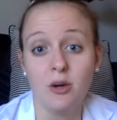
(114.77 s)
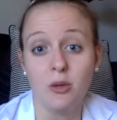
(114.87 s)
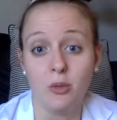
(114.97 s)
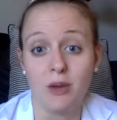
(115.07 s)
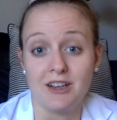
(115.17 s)

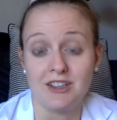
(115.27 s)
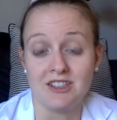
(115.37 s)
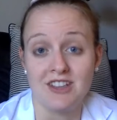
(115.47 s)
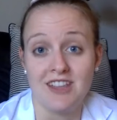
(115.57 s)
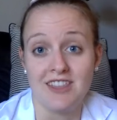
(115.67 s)
which
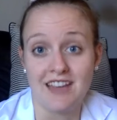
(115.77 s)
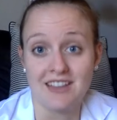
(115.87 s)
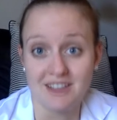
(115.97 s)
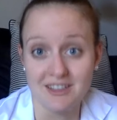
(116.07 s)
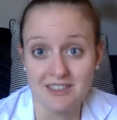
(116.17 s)
that
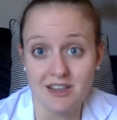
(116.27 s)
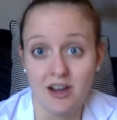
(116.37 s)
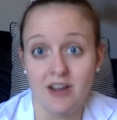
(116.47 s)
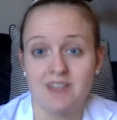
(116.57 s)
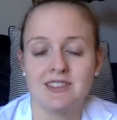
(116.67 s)
does
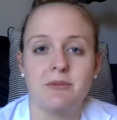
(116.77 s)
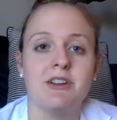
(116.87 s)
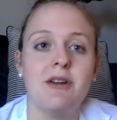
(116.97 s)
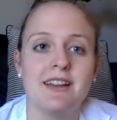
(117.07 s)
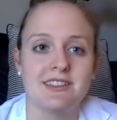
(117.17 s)
occur in someone
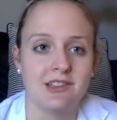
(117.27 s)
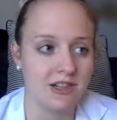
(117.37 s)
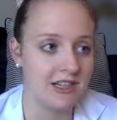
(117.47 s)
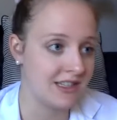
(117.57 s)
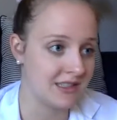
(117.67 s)
who has a
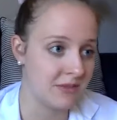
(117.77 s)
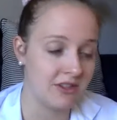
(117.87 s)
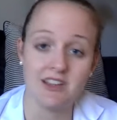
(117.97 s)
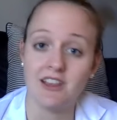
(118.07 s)
learning disability.